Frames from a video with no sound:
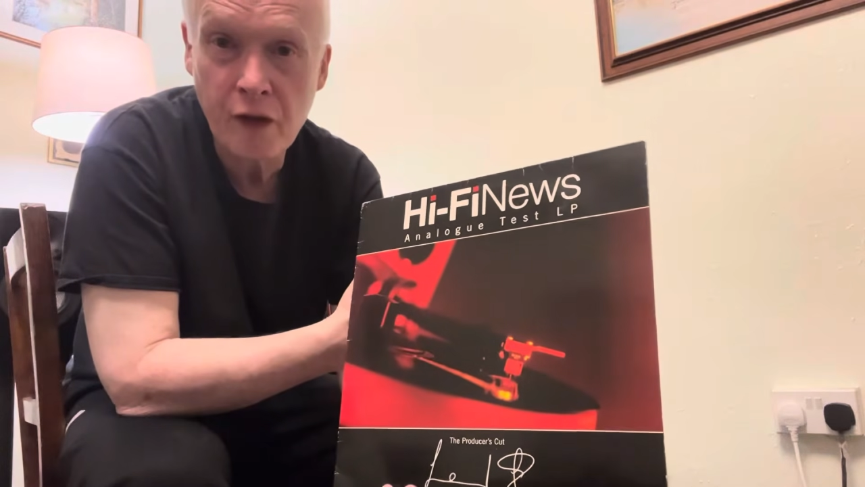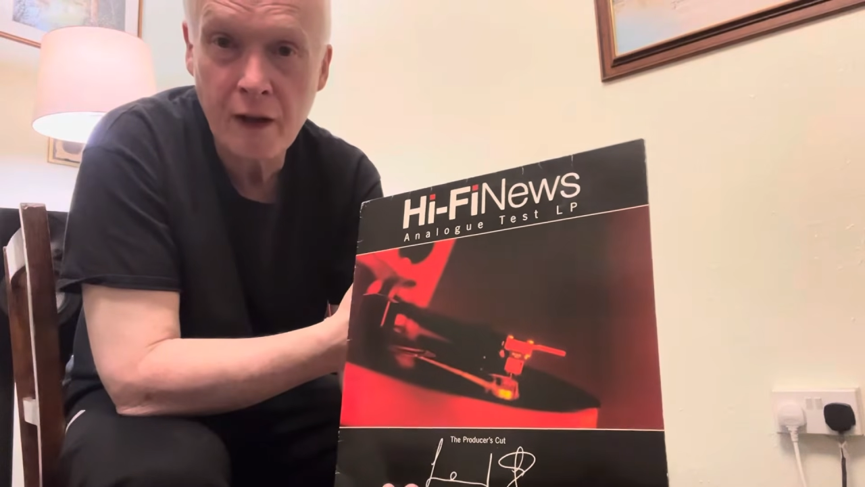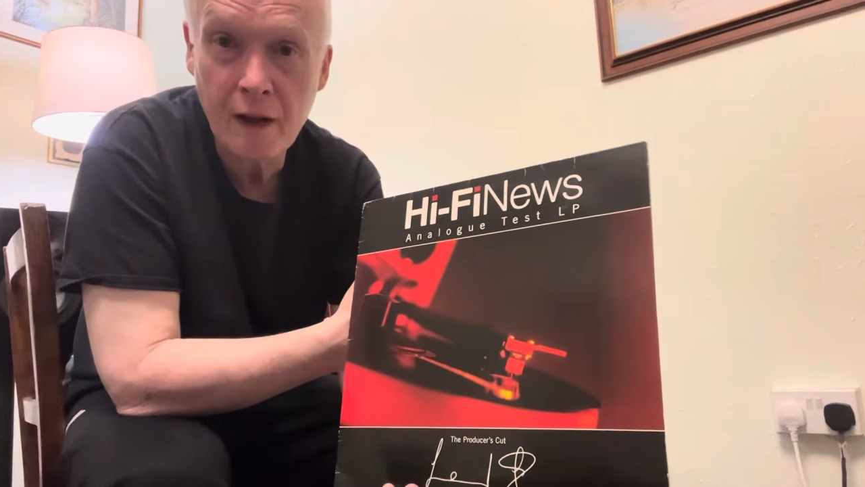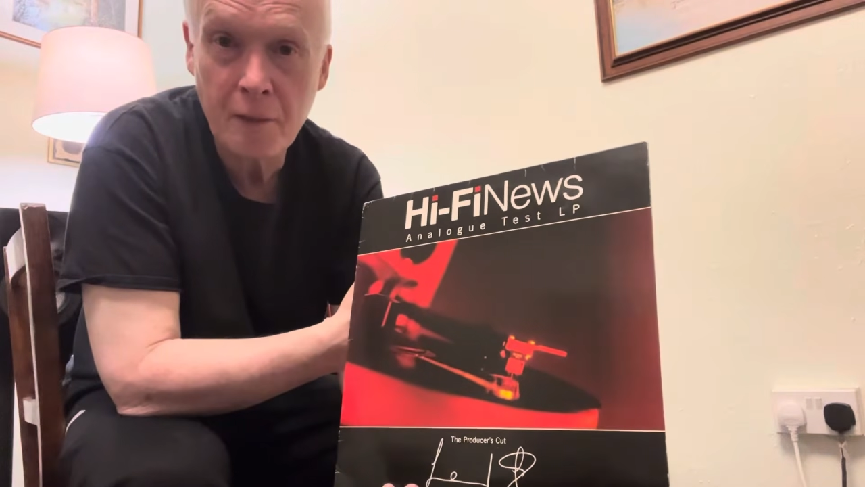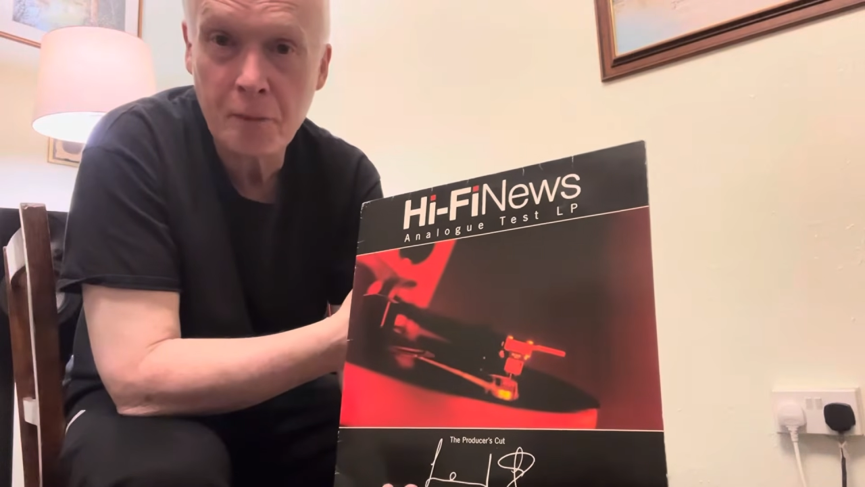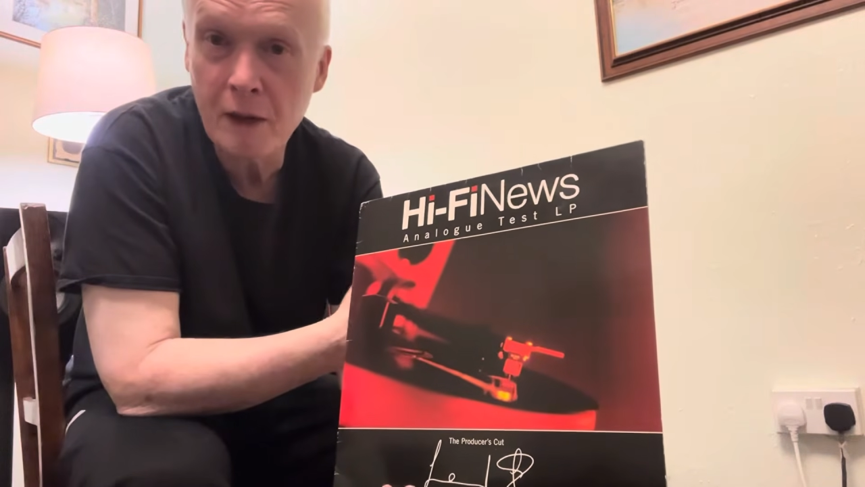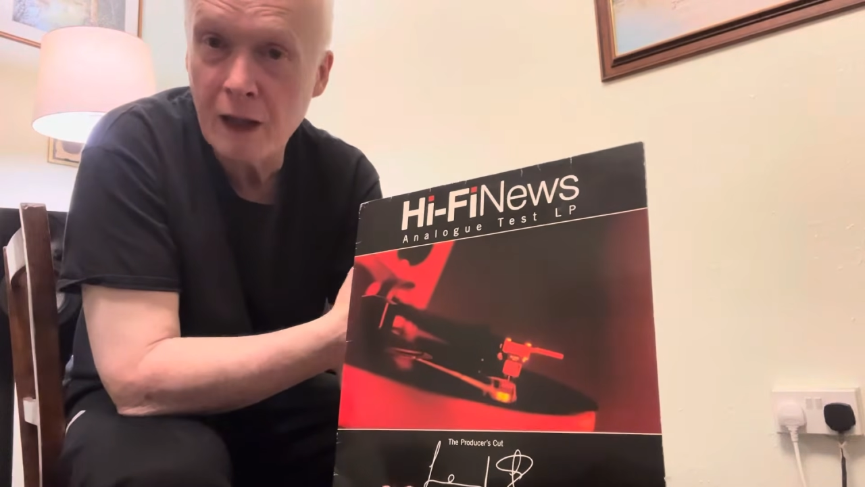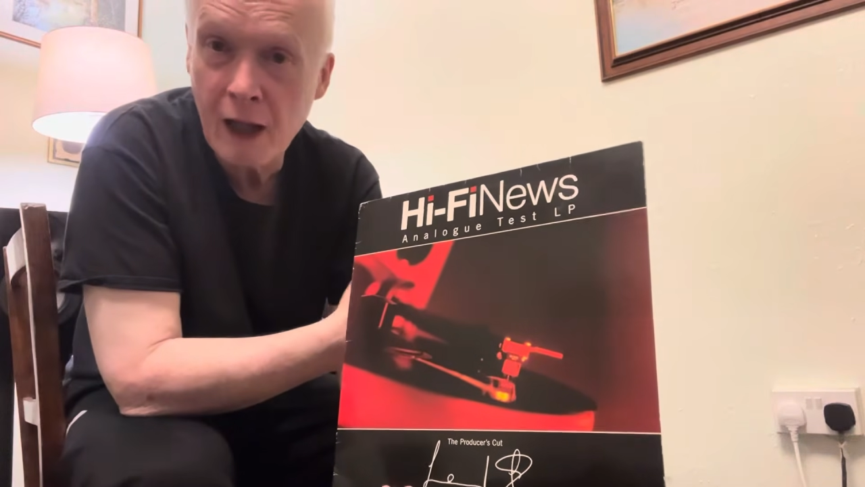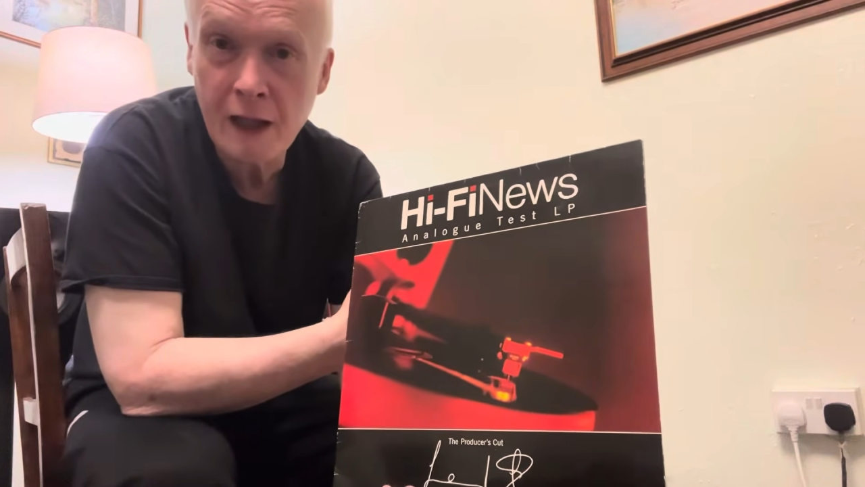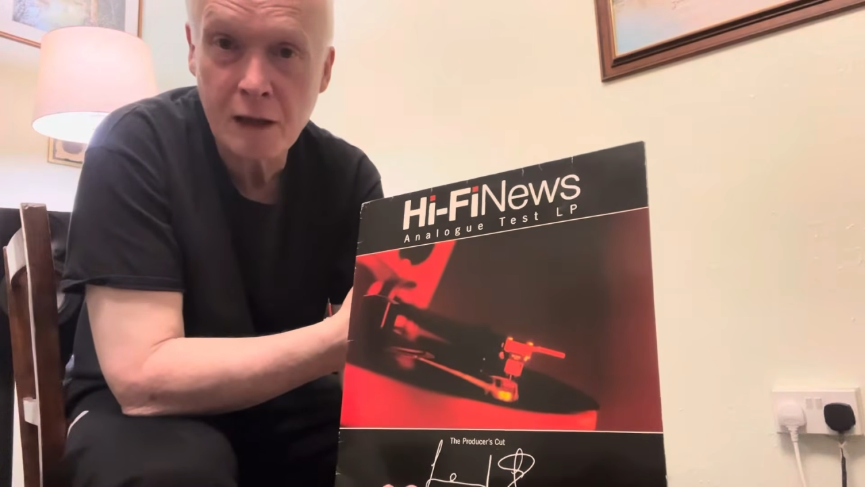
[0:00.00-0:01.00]
set up and
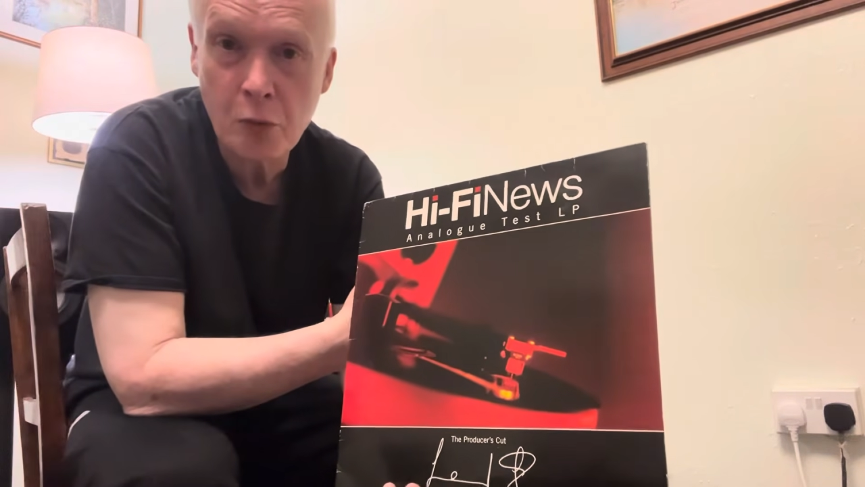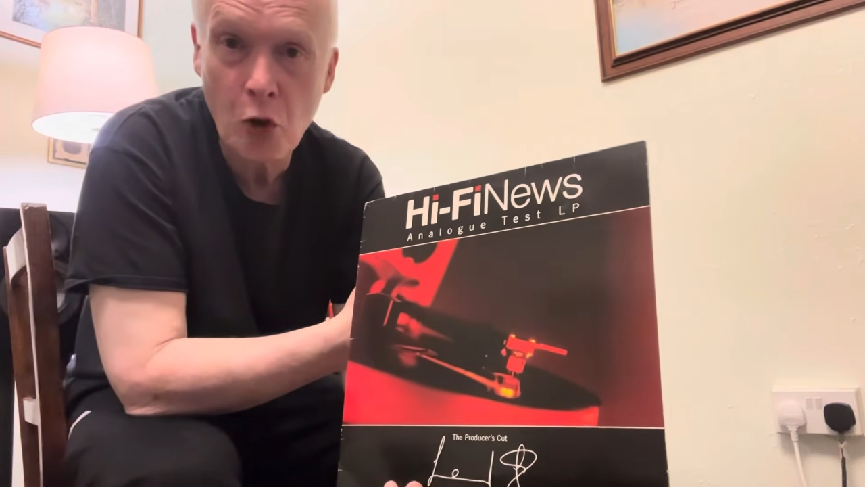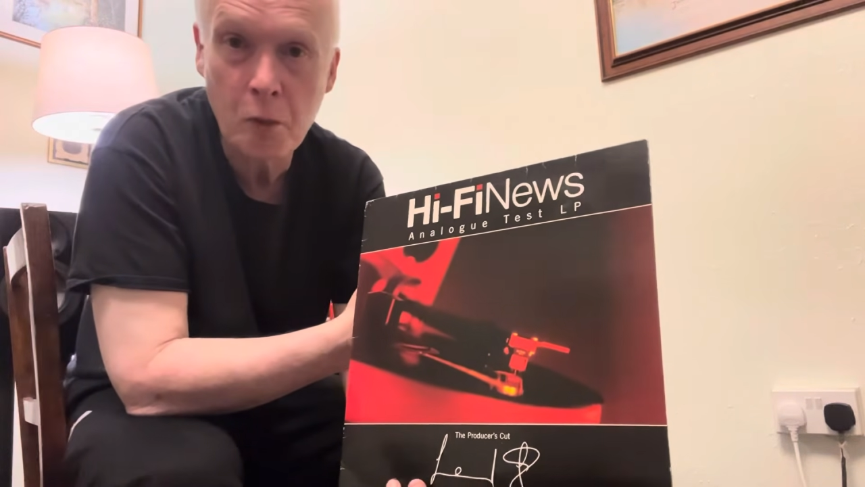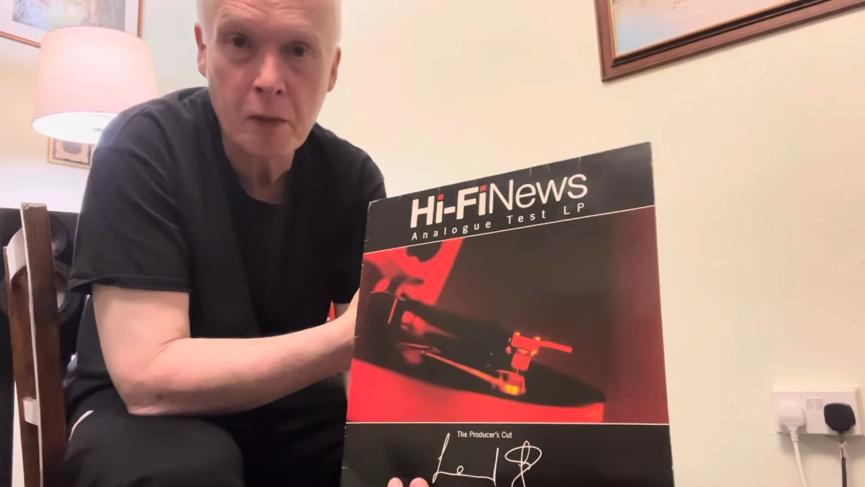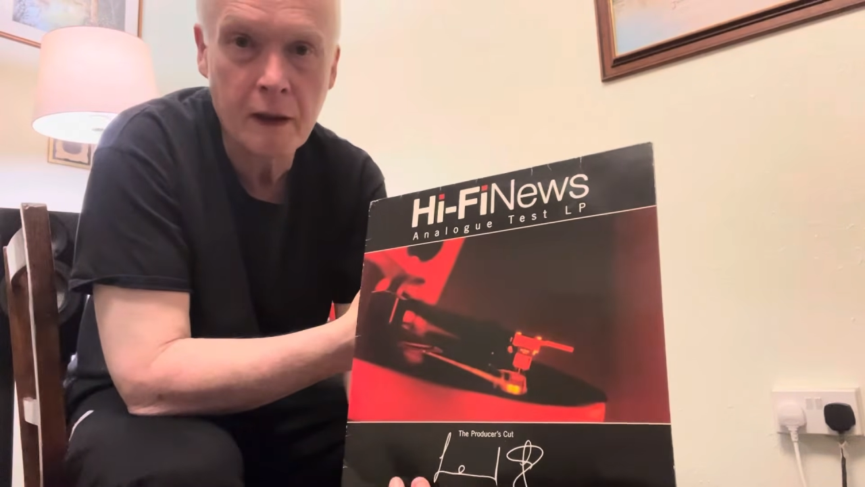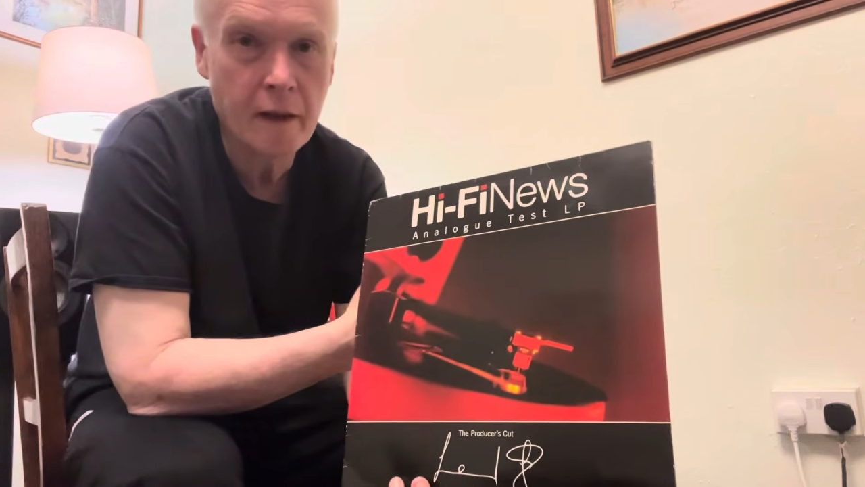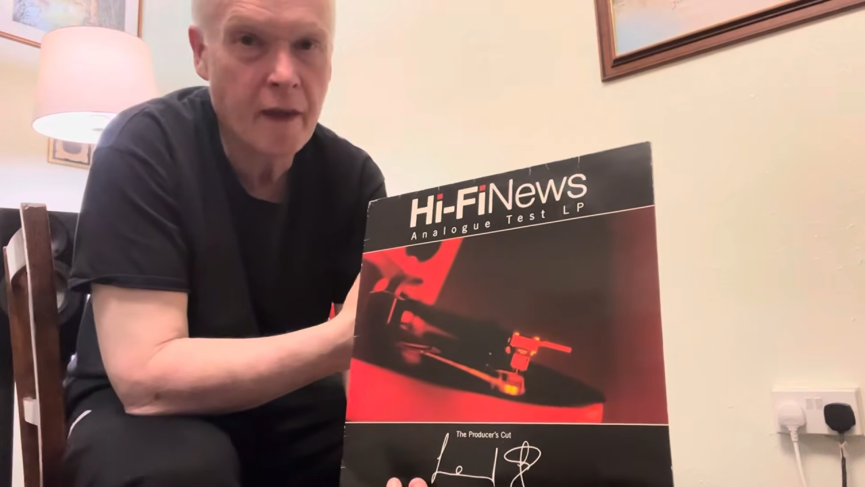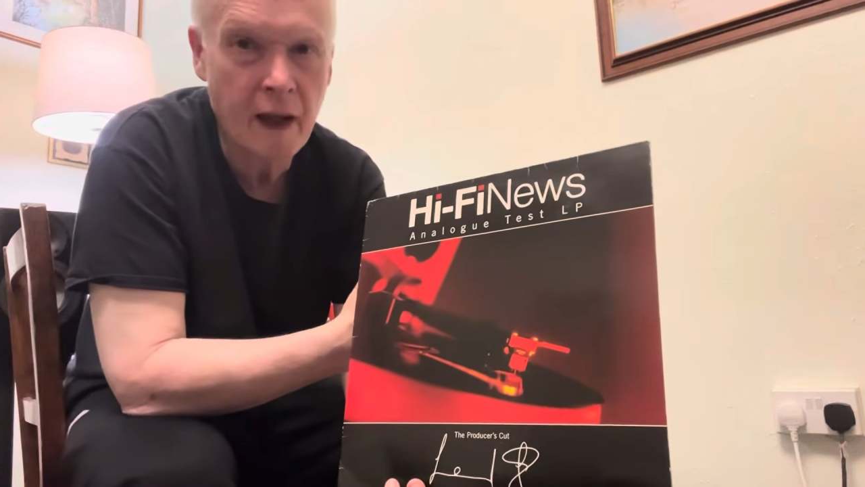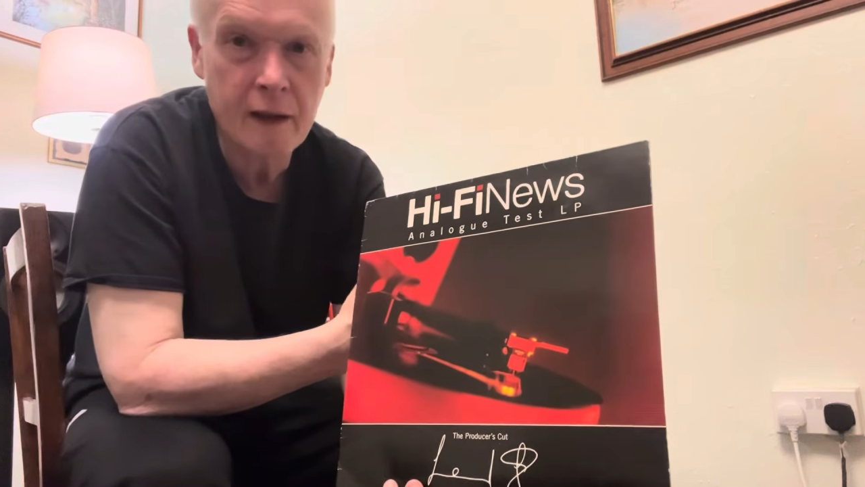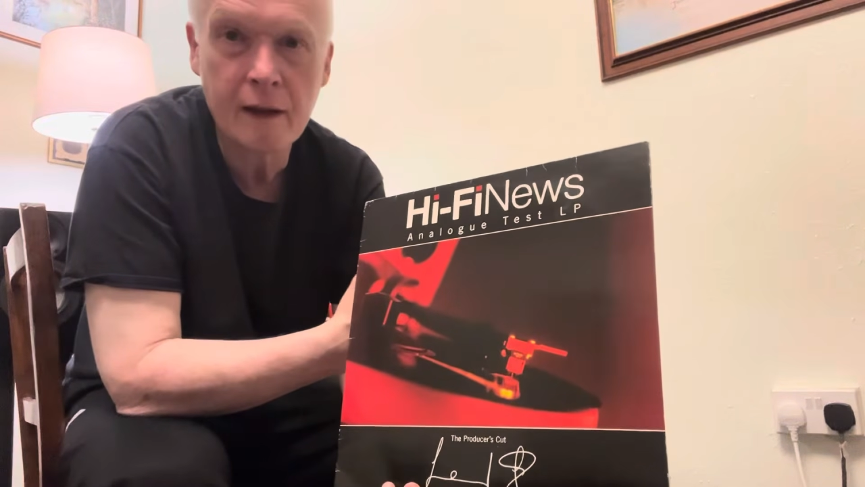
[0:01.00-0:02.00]
aligned properly,
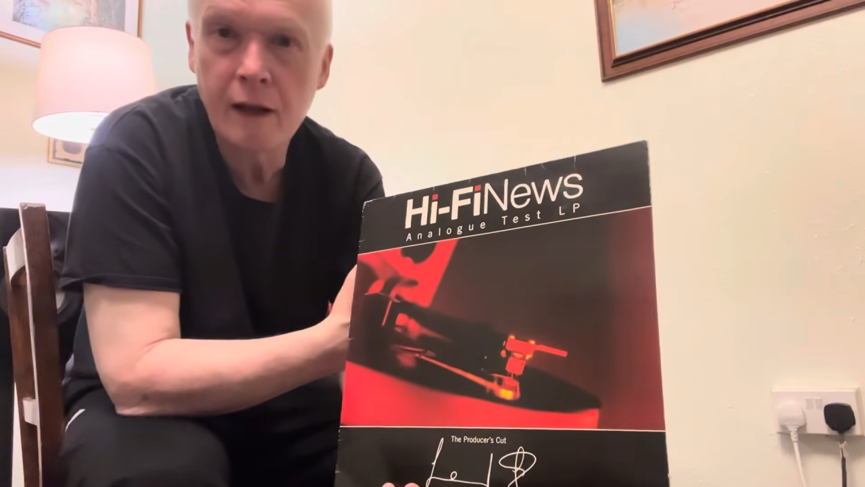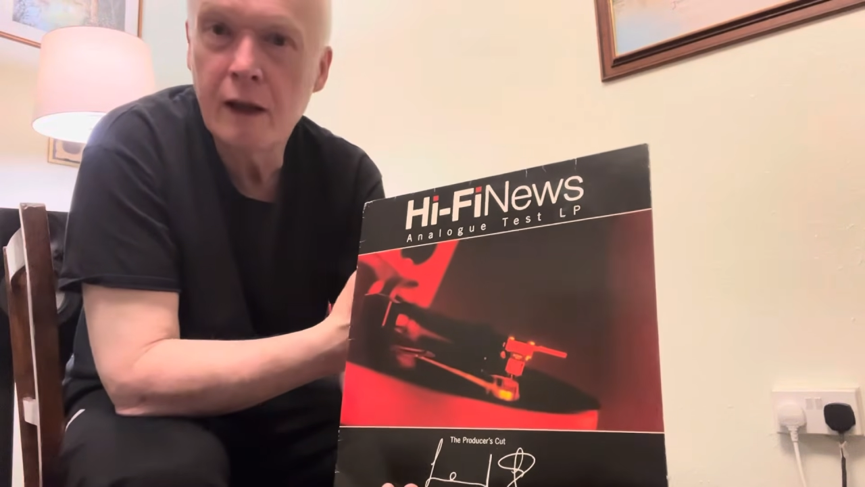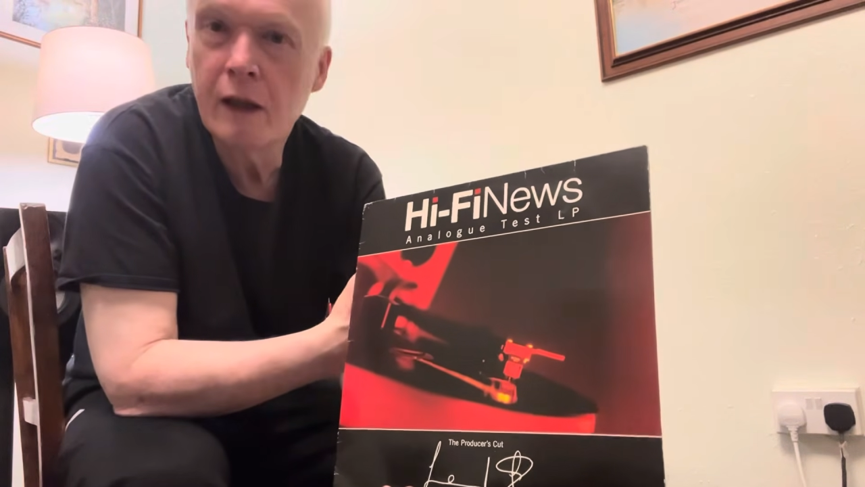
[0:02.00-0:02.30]
then